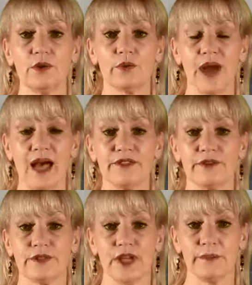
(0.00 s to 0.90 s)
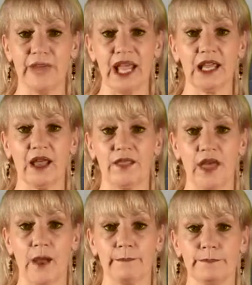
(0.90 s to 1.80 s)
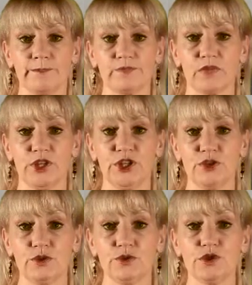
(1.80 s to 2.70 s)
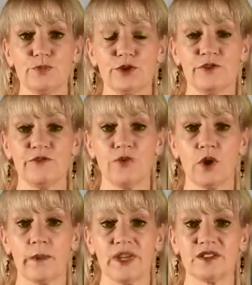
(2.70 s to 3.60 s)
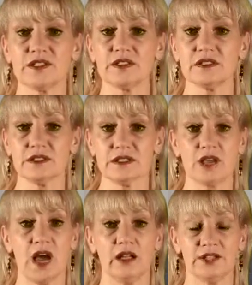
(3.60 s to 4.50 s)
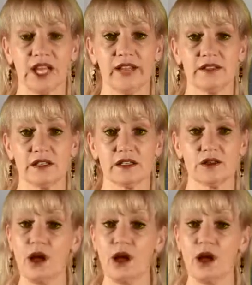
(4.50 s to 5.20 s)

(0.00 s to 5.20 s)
rather than making them huge performance style dances,